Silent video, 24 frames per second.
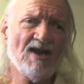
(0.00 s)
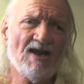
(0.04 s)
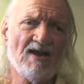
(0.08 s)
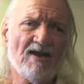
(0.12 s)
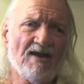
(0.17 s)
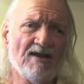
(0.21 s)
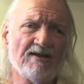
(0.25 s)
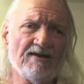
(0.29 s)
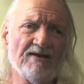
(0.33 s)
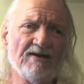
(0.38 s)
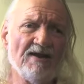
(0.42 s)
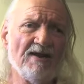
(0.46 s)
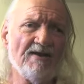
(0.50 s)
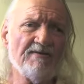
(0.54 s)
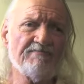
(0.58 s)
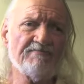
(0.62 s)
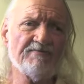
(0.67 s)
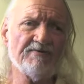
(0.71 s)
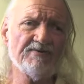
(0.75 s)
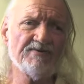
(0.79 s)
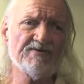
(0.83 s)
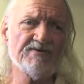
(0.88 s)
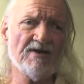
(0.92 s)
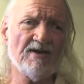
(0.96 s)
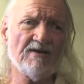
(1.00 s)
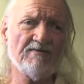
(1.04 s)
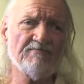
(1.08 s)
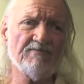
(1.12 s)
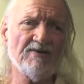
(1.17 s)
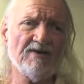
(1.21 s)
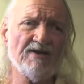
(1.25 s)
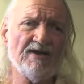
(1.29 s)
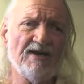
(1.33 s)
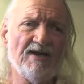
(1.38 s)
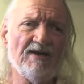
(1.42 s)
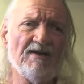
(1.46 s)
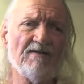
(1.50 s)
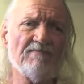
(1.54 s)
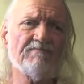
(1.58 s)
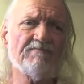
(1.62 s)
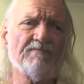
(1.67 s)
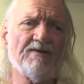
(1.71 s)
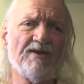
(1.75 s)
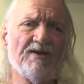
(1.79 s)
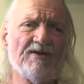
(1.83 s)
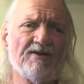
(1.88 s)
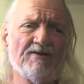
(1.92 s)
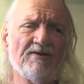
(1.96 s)
and life in general. He helped
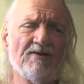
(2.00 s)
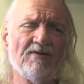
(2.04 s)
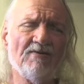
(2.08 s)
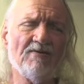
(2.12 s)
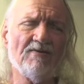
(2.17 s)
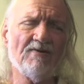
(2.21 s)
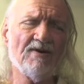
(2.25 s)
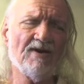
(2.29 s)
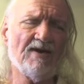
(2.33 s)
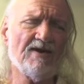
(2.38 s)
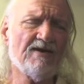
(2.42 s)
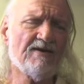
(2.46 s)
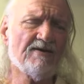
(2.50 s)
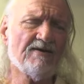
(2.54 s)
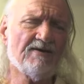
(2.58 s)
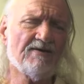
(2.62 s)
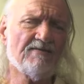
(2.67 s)
me load